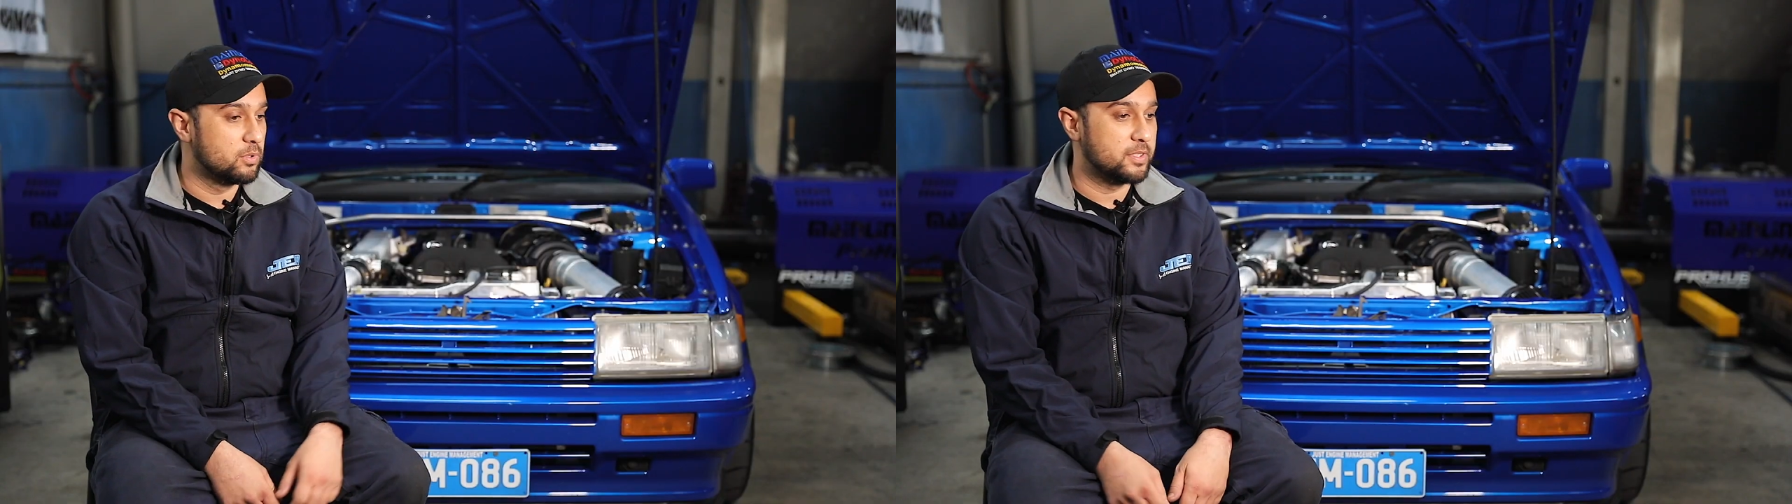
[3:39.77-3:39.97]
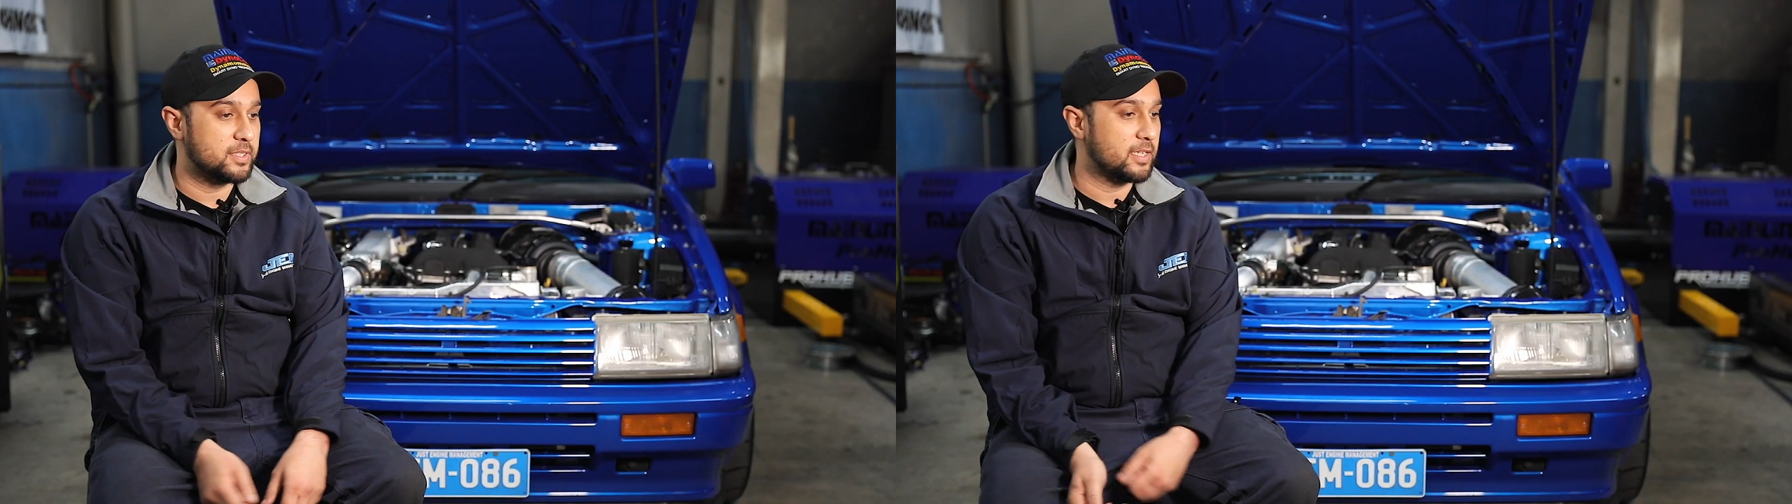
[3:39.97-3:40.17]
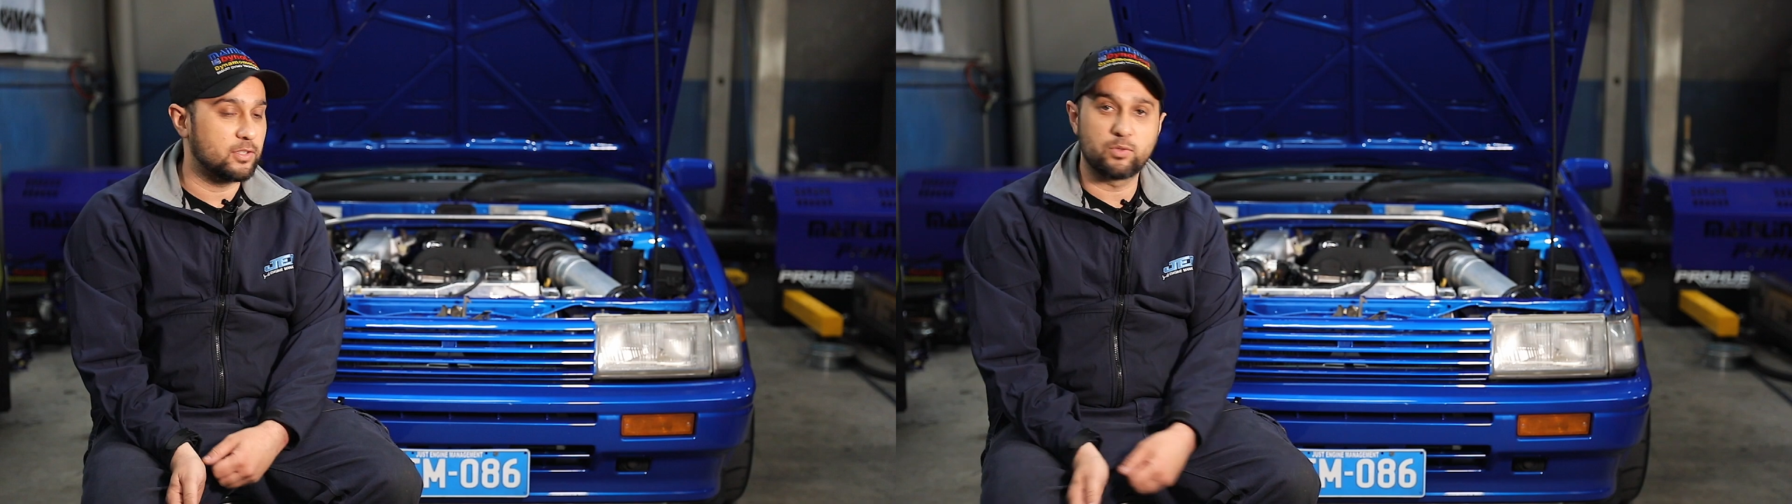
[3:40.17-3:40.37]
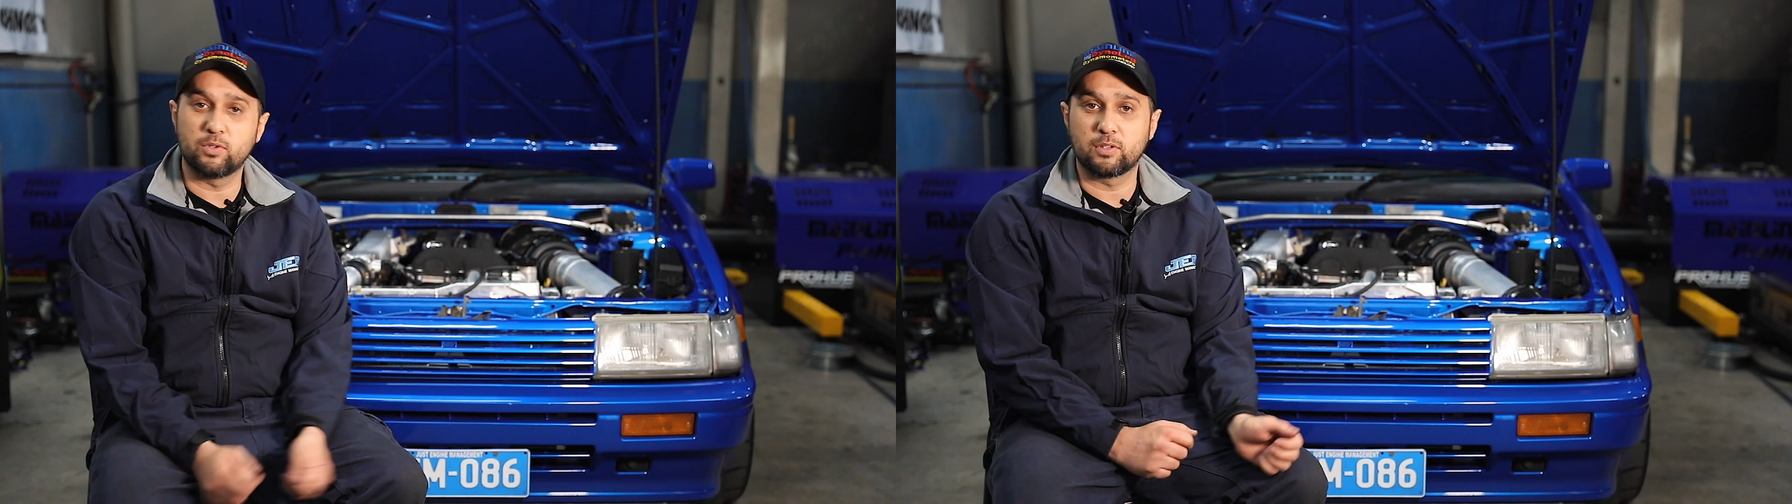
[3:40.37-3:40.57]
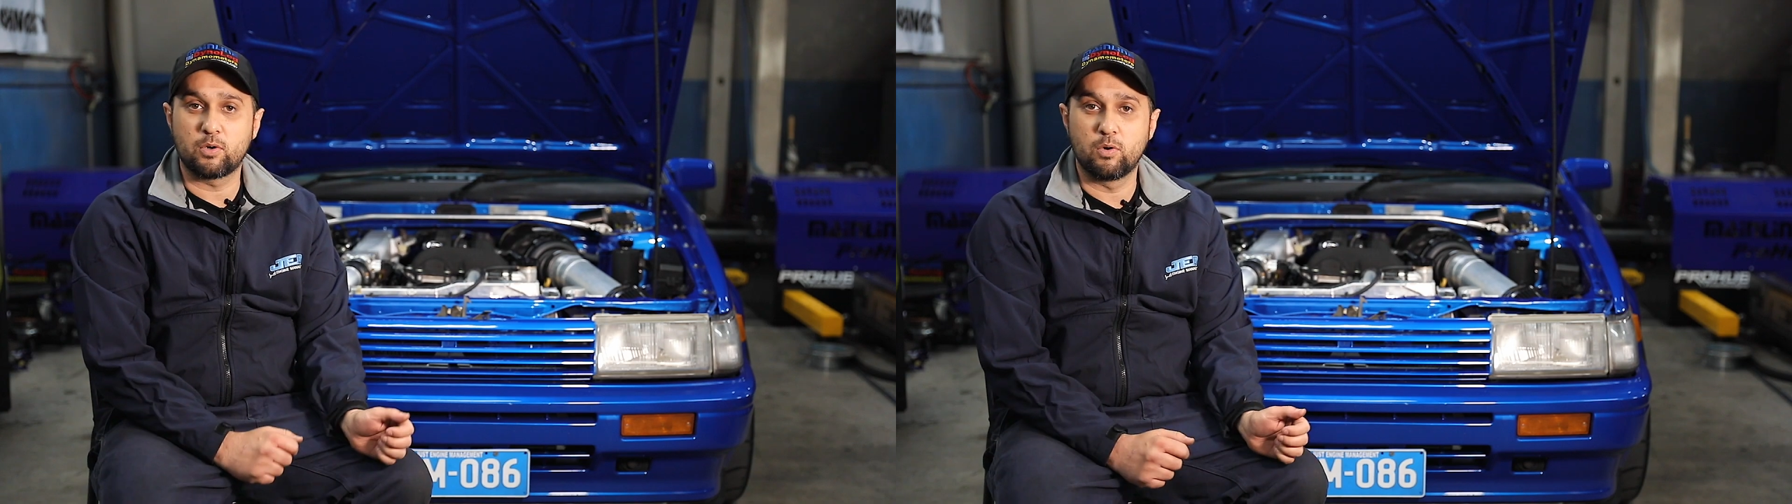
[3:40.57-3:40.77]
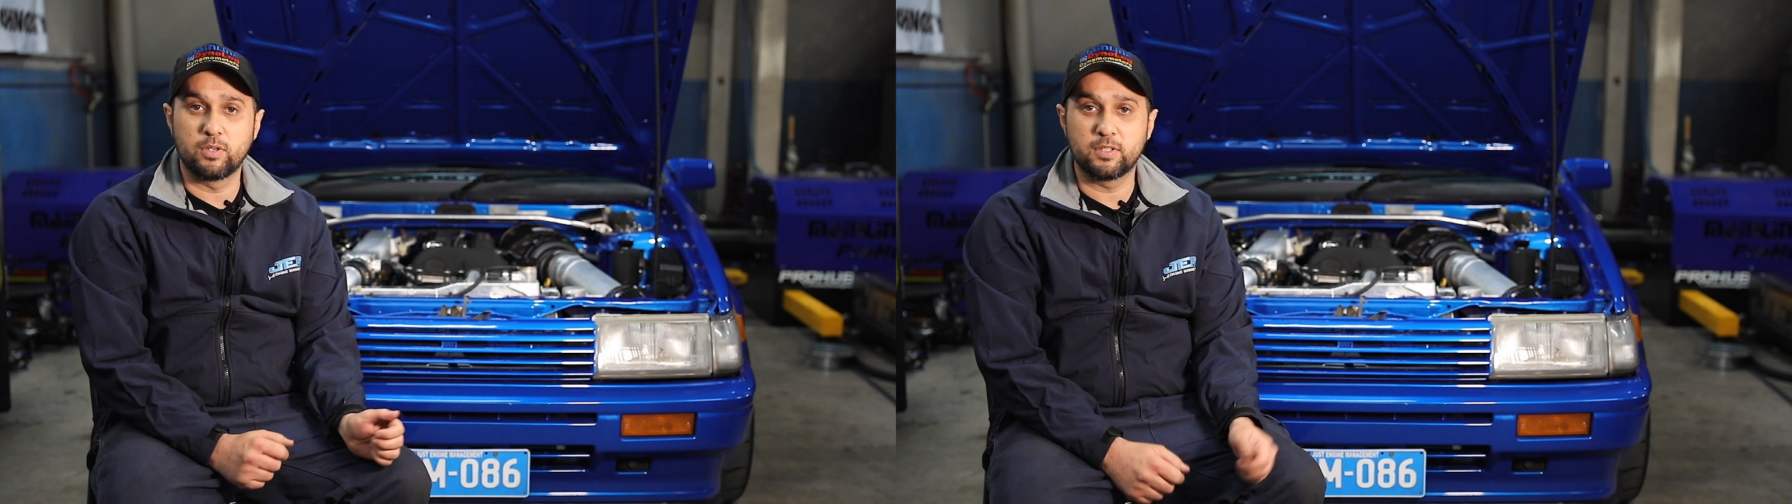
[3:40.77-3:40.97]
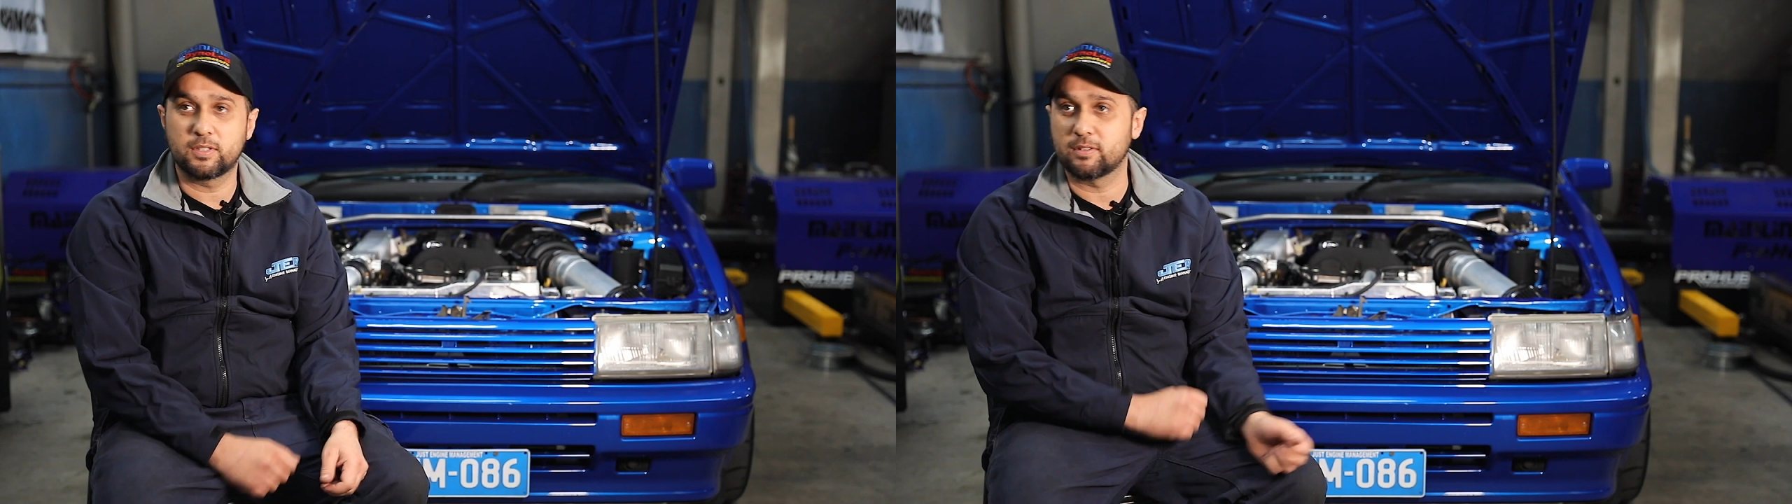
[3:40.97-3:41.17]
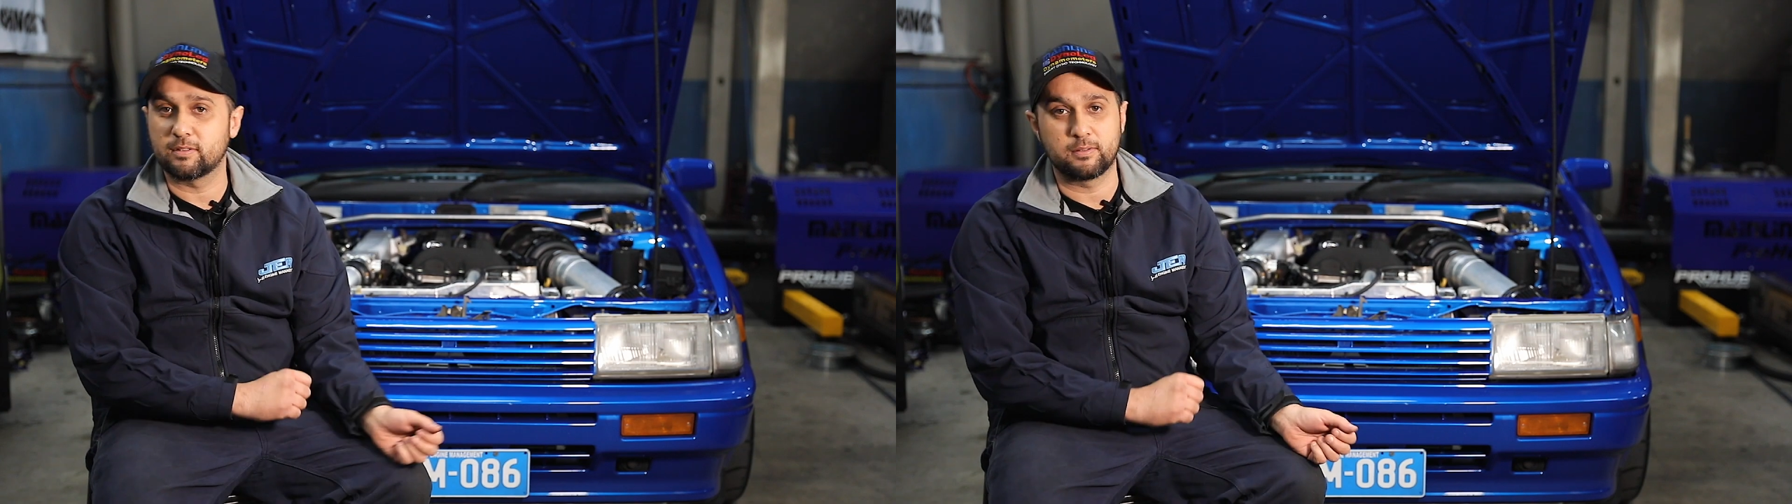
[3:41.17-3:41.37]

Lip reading: You take it through the corners.